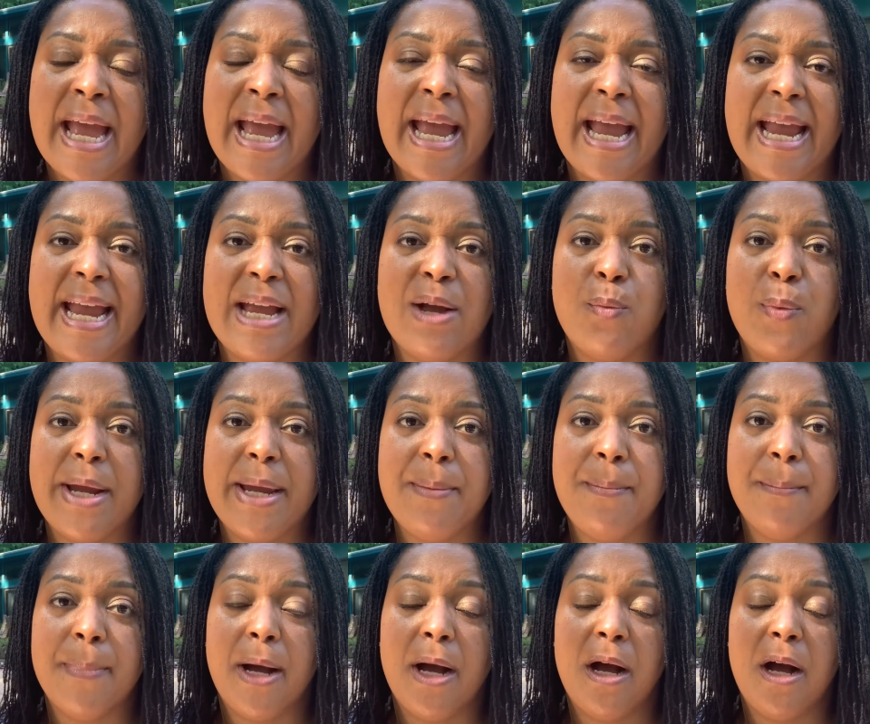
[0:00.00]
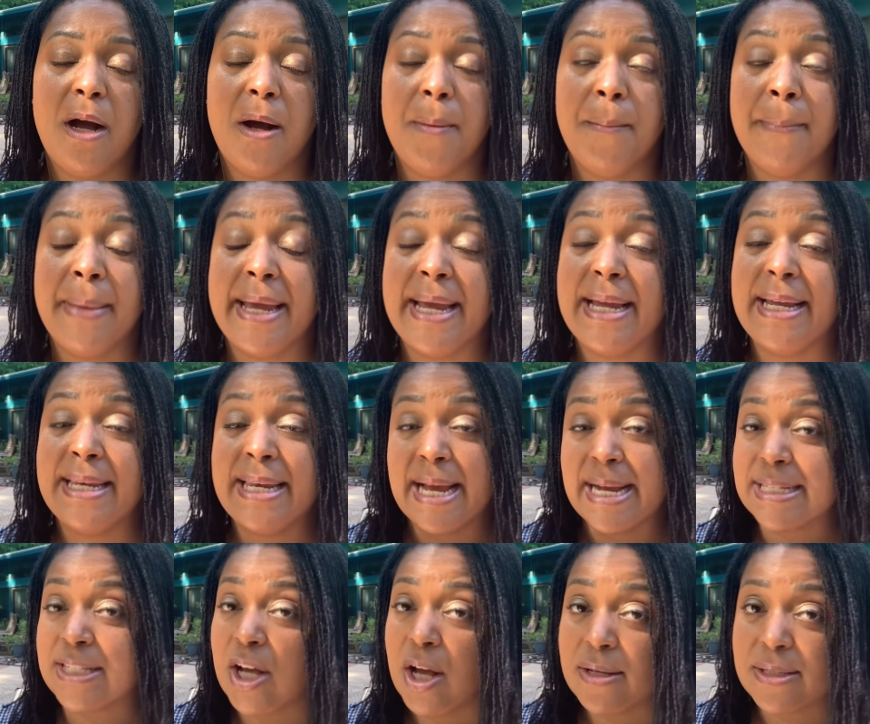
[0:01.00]
And we may
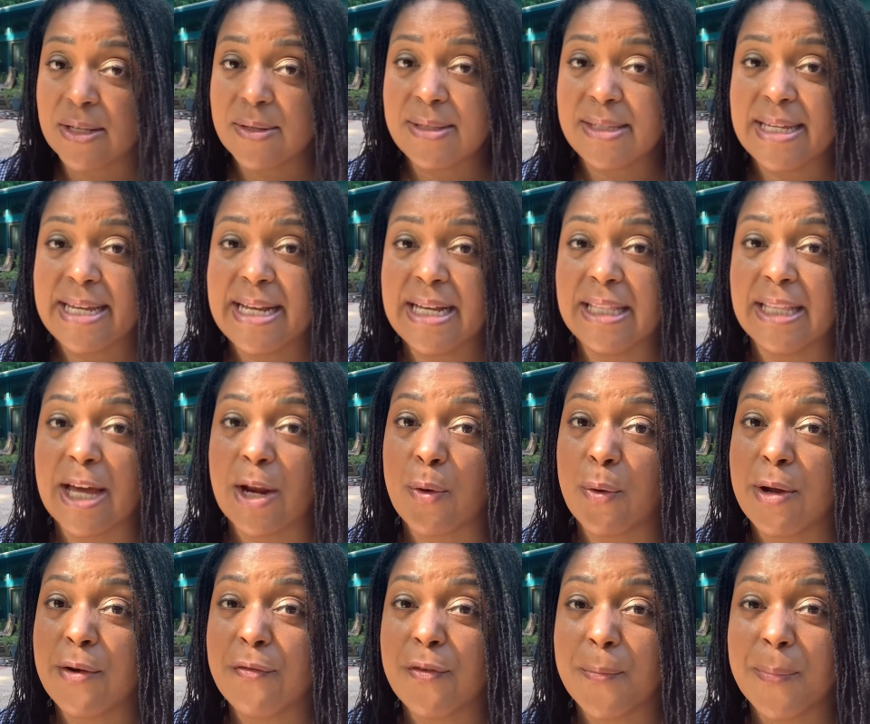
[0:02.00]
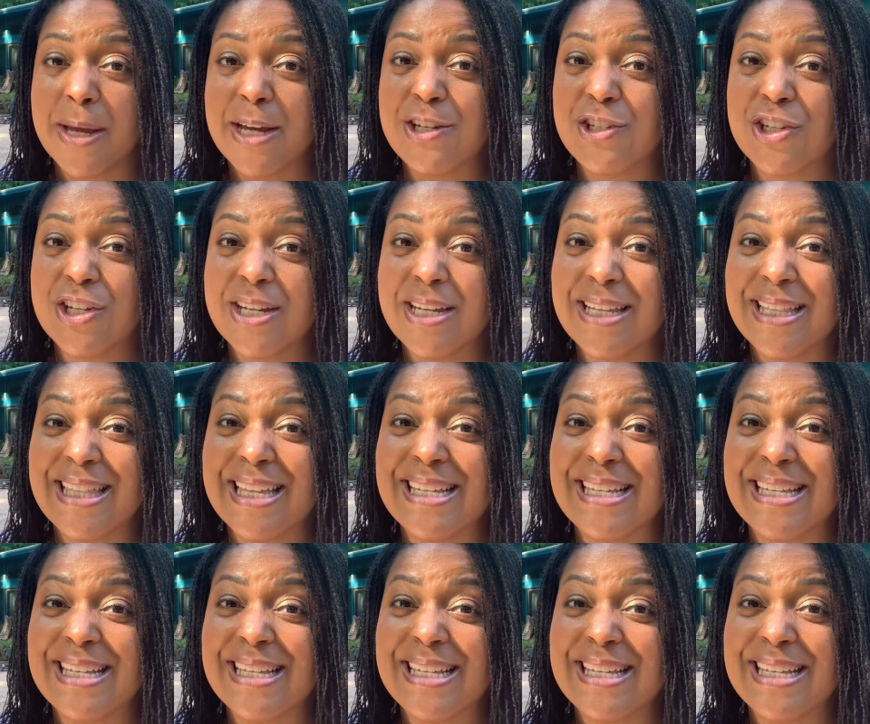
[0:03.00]
next also seek collateral information.